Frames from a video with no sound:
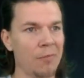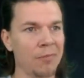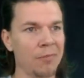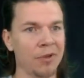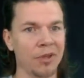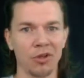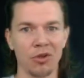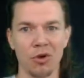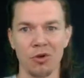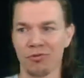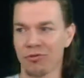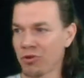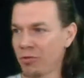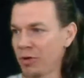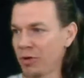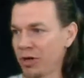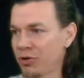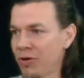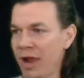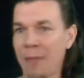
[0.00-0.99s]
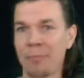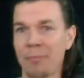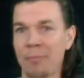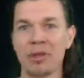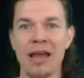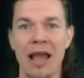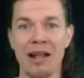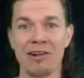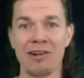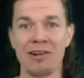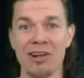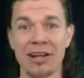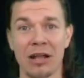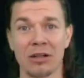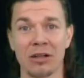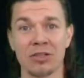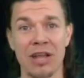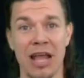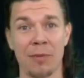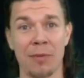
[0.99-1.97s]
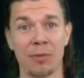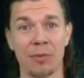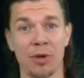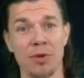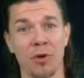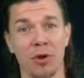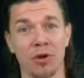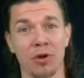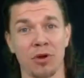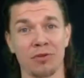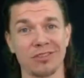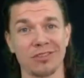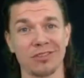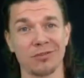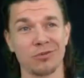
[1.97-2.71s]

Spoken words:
I'm going to go from a crappy diet right now to now I'm going to be perfect.